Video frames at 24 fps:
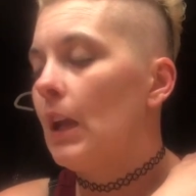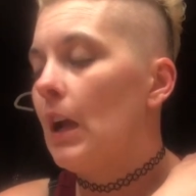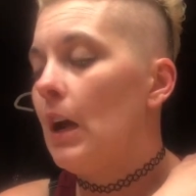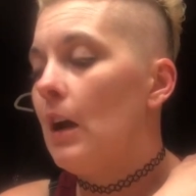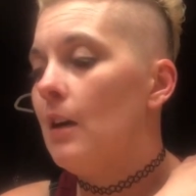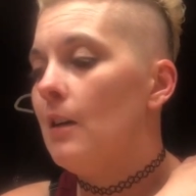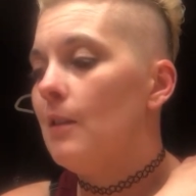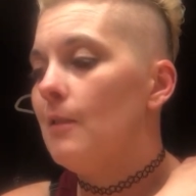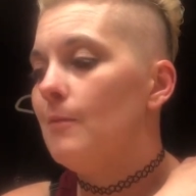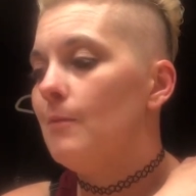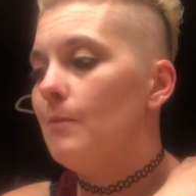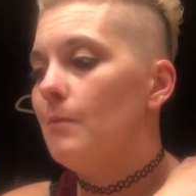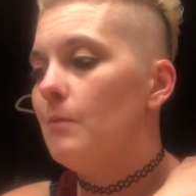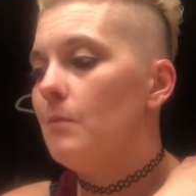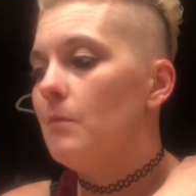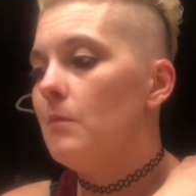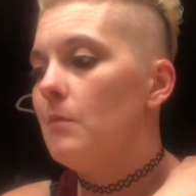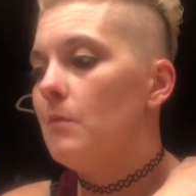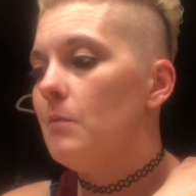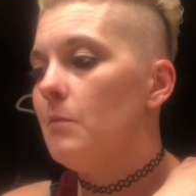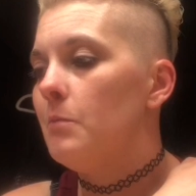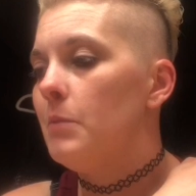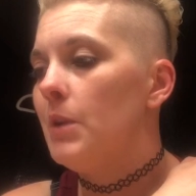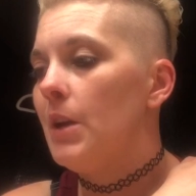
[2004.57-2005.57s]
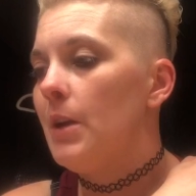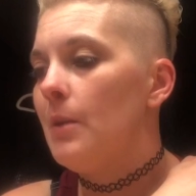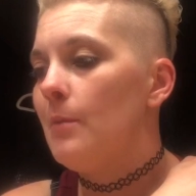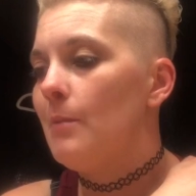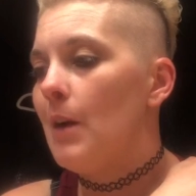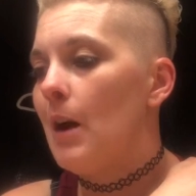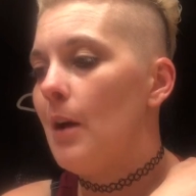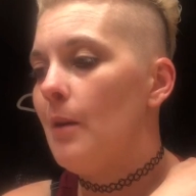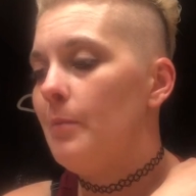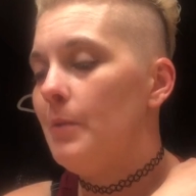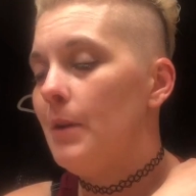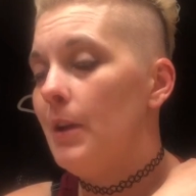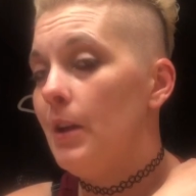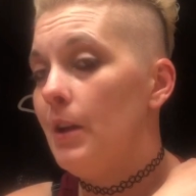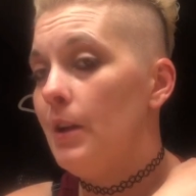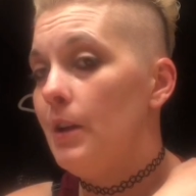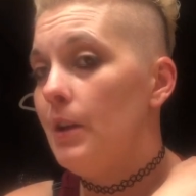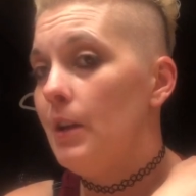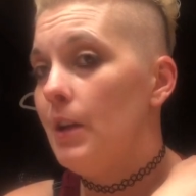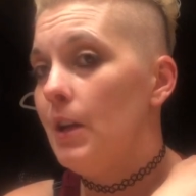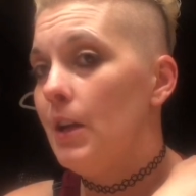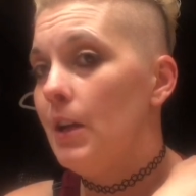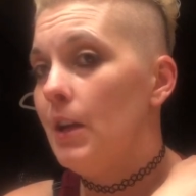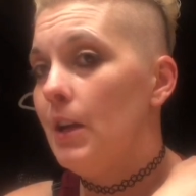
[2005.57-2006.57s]
But in my
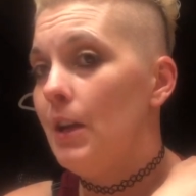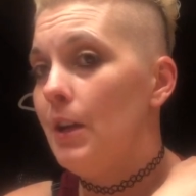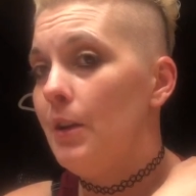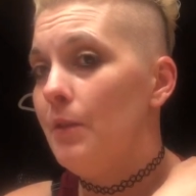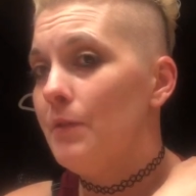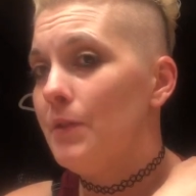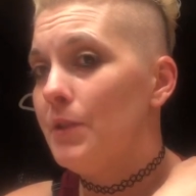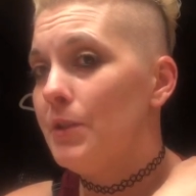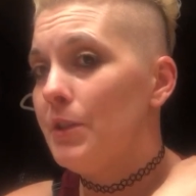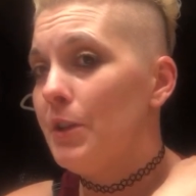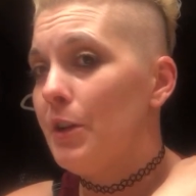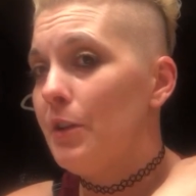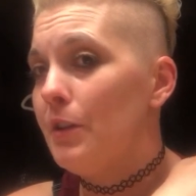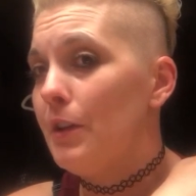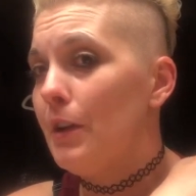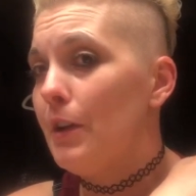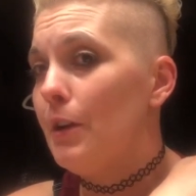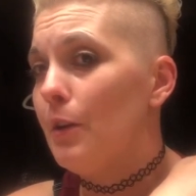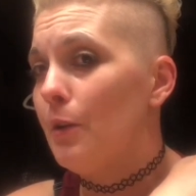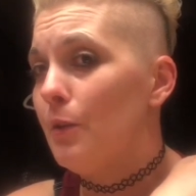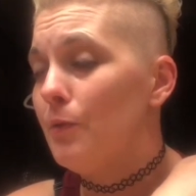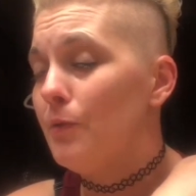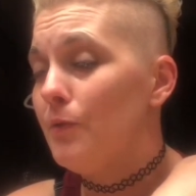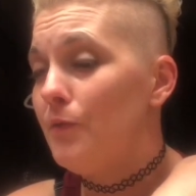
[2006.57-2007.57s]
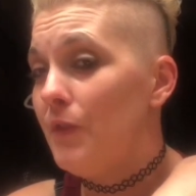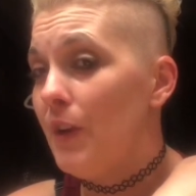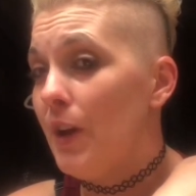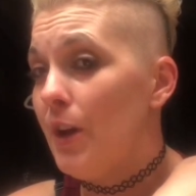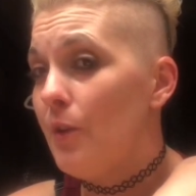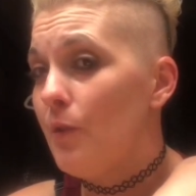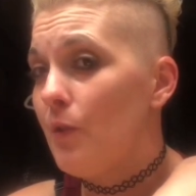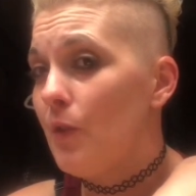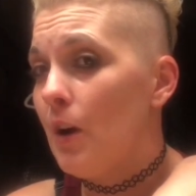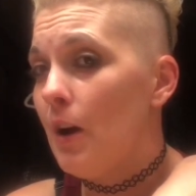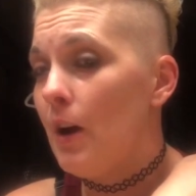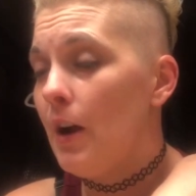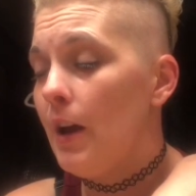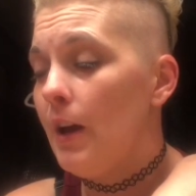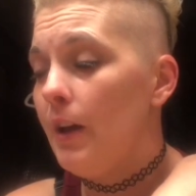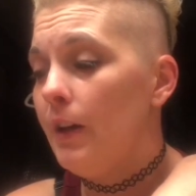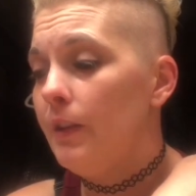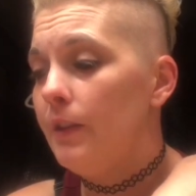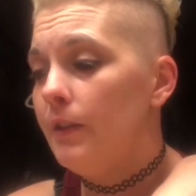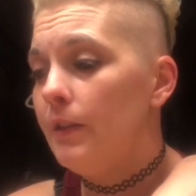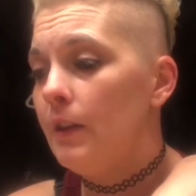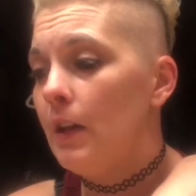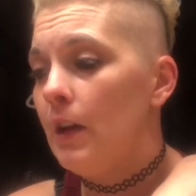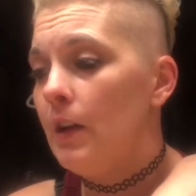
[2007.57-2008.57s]
opinion, even though they don't fit right,
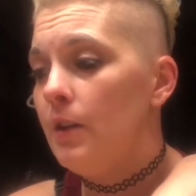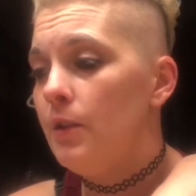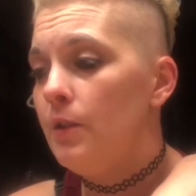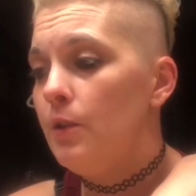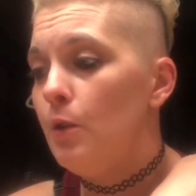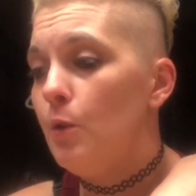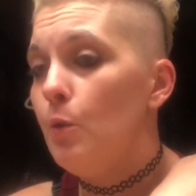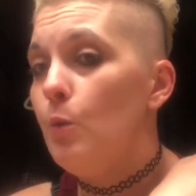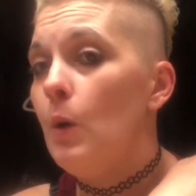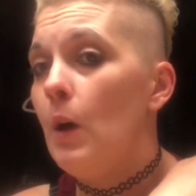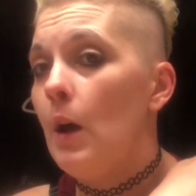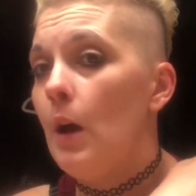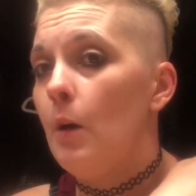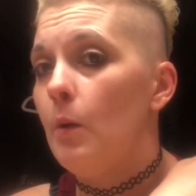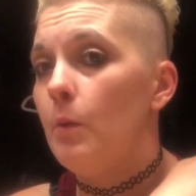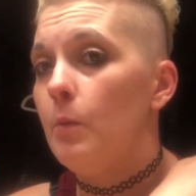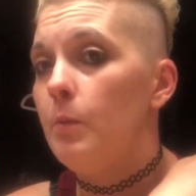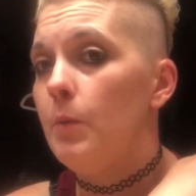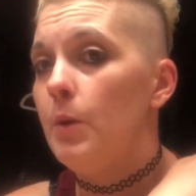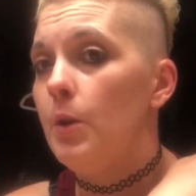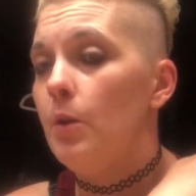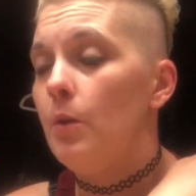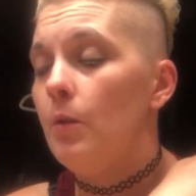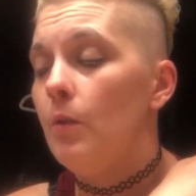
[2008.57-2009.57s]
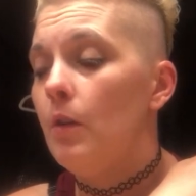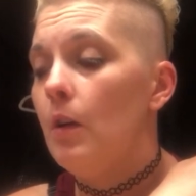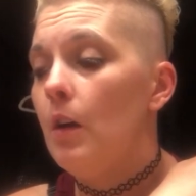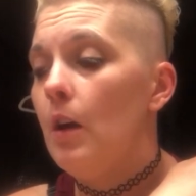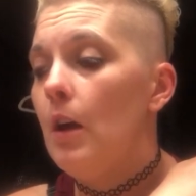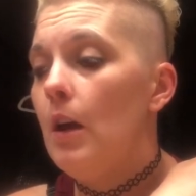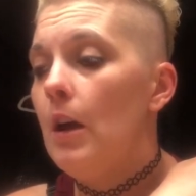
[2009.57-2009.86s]
they do help you.